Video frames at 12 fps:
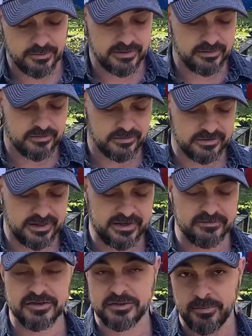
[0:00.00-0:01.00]
I mean, the
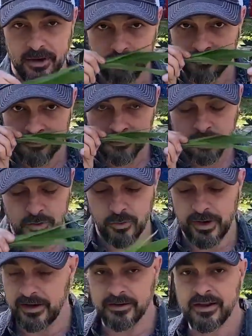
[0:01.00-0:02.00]
leaves smell
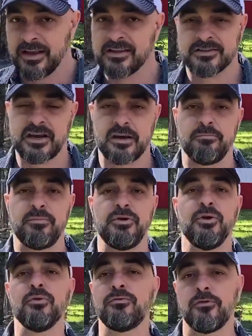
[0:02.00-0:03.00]
great. It's got a
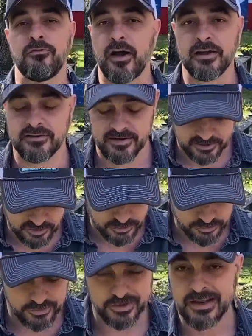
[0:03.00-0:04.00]
beautiful fine
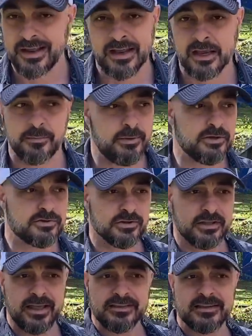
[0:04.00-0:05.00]
texture and can be used in
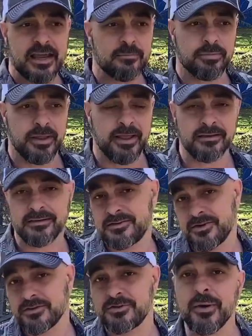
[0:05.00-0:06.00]
a landscape plant, and
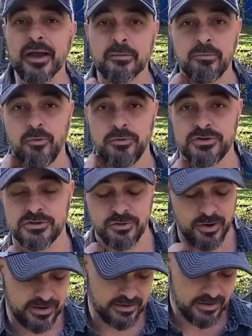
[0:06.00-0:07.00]
it's also edible, which is
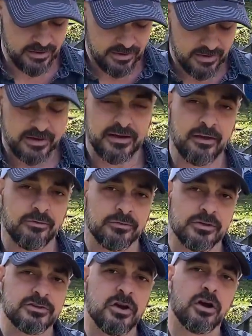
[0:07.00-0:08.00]
great. Now,
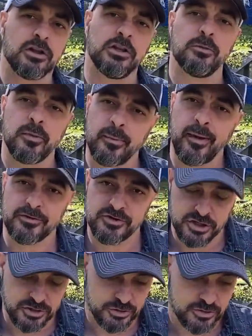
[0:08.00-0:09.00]
let's talk a little bit about
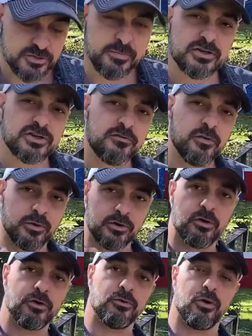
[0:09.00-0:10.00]
ginger, especially if you want to
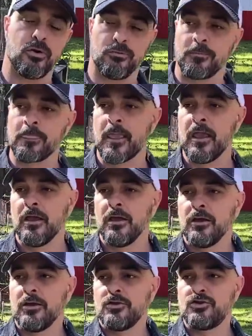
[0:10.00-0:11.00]
grow your own.
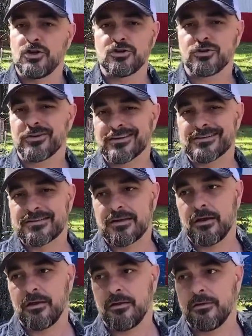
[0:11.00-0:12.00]
Ginger is
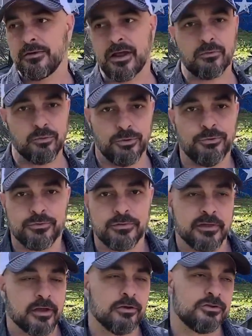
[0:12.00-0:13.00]
not a root.
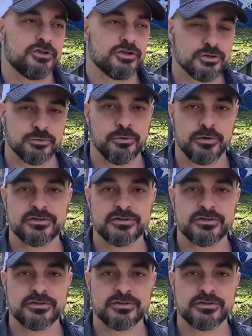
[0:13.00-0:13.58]
They call it ginger root.